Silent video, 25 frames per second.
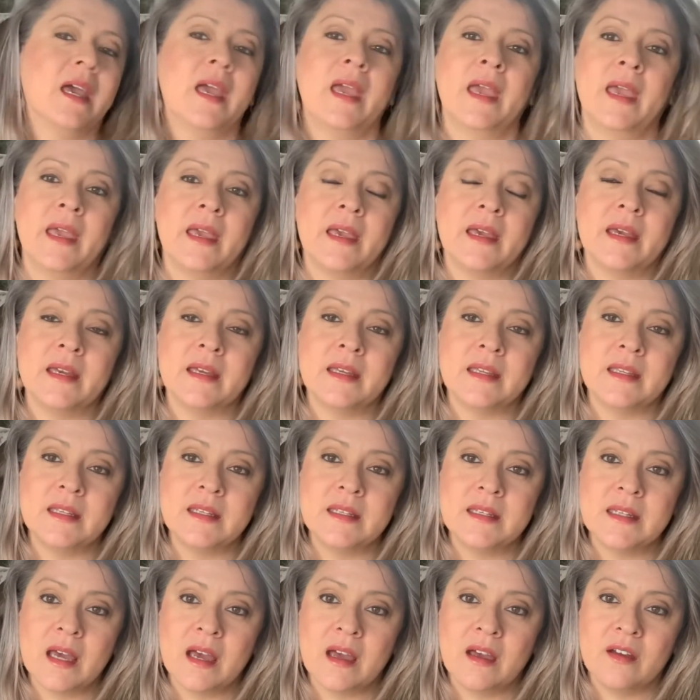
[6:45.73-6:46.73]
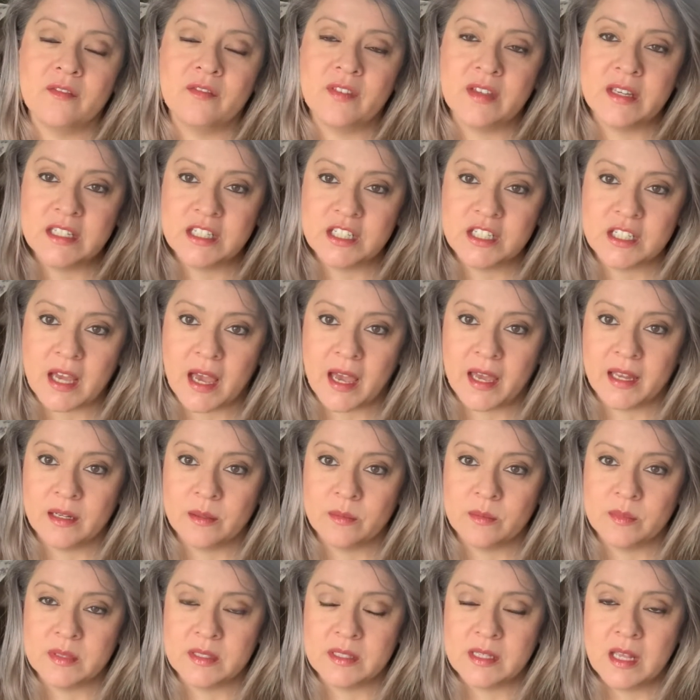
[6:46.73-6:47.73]
and vintage
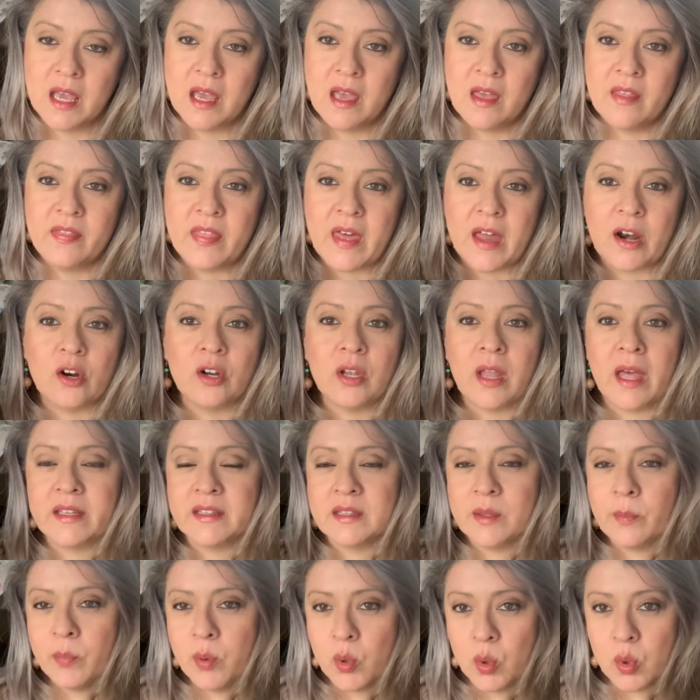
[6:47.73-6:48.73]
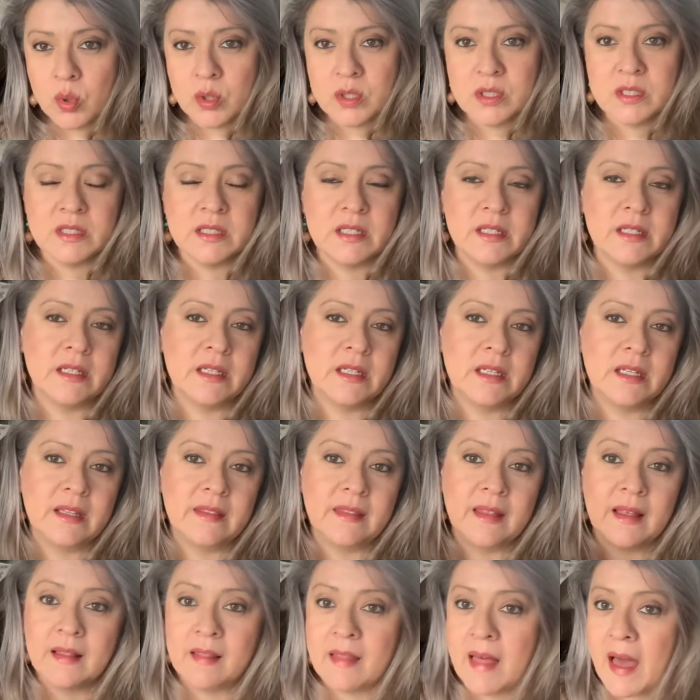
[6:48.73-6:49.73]
items that are like the porcelain and
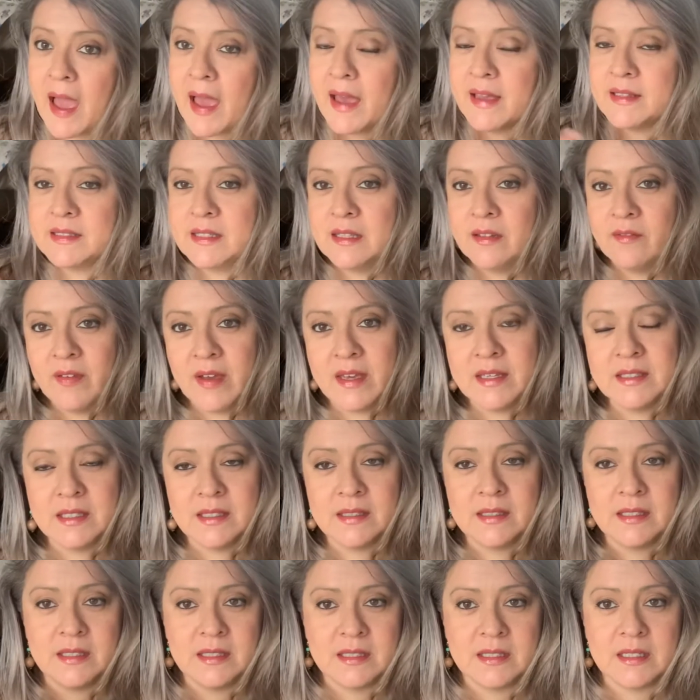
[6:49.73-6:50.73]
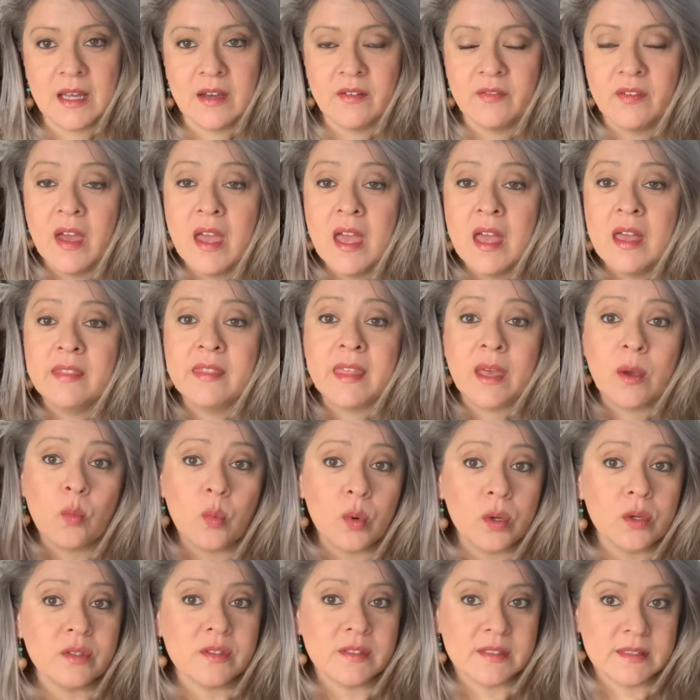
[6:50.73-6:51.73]
the glass and the vases and stuff, they
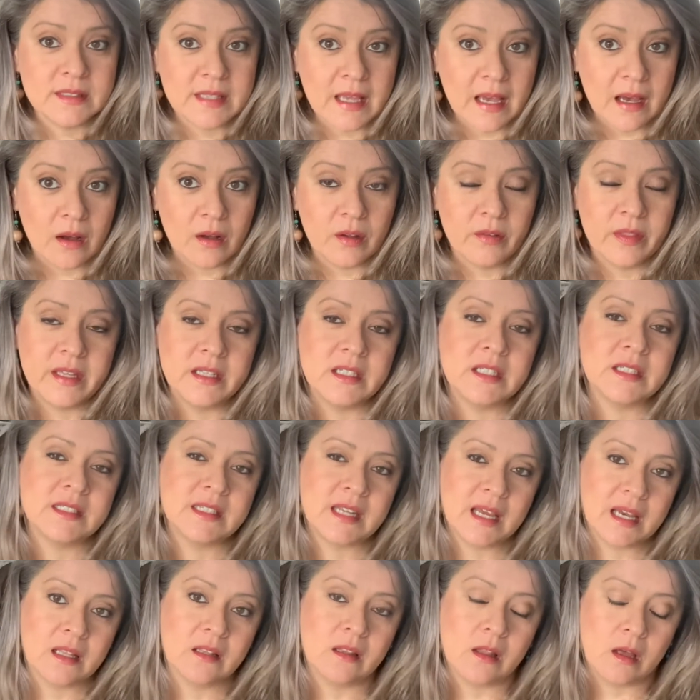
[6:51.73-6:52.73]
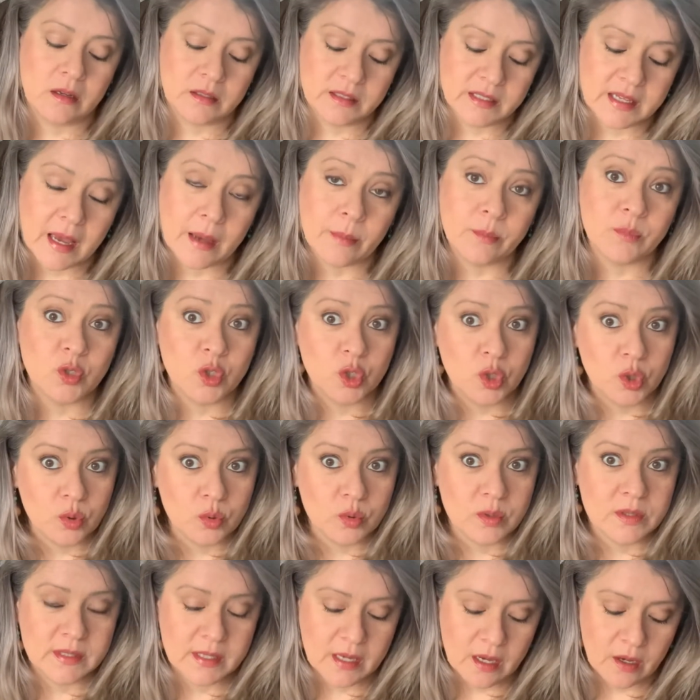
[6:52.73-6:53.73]
will sell. They just take a long time to
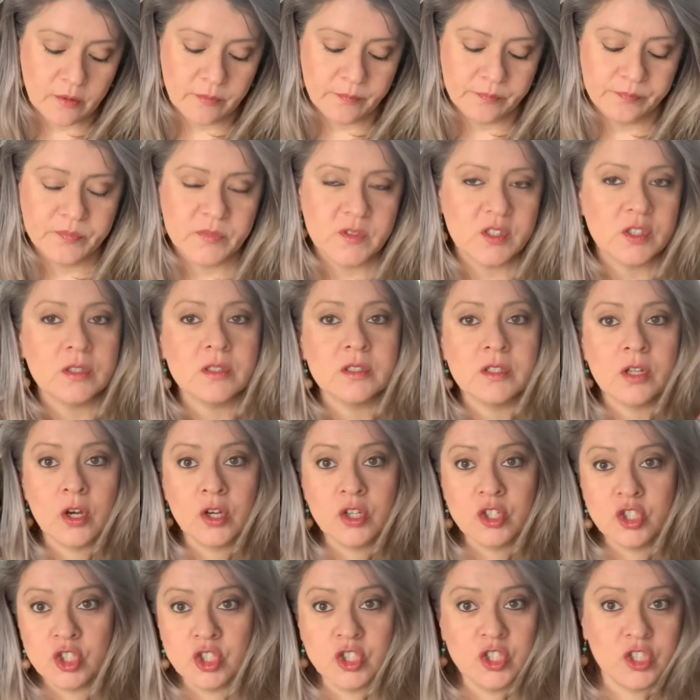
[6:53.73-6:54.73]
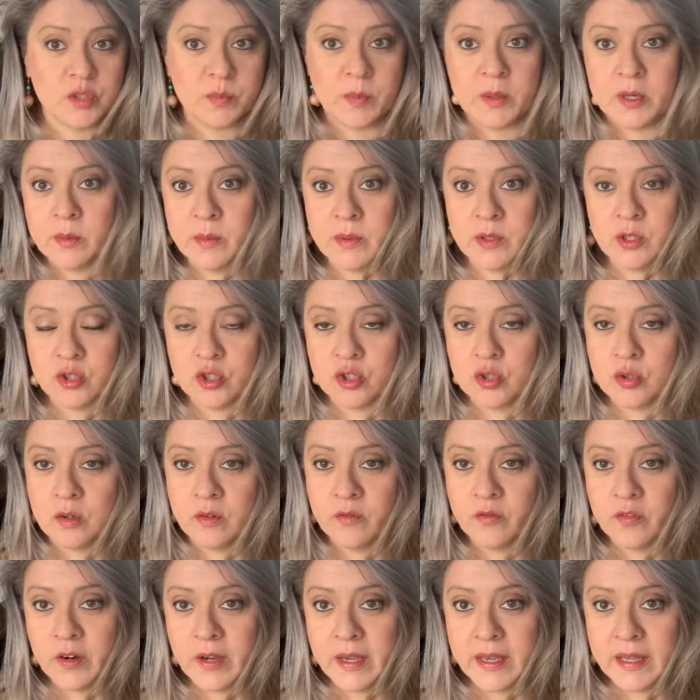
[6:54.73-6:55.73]
sell. So as long as you just put them in your store
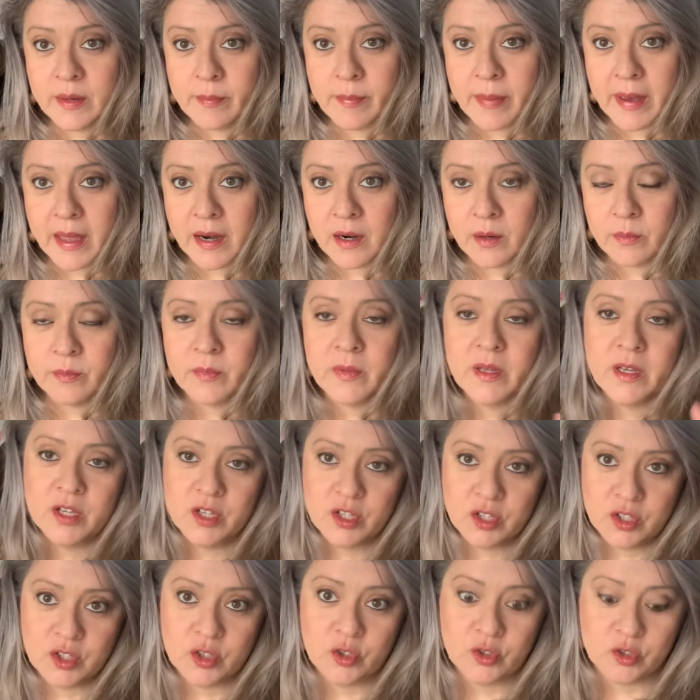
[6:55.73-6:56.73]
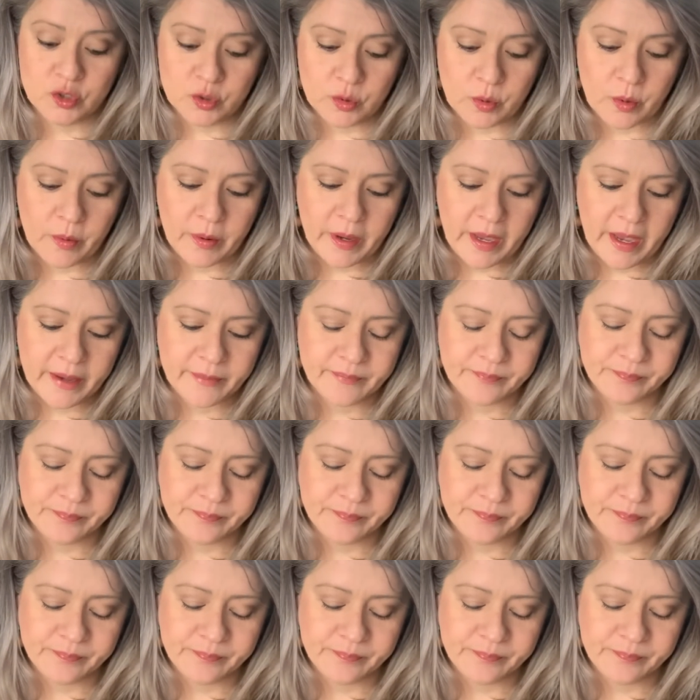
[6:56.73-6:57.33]
and forget about them, you'll do okay.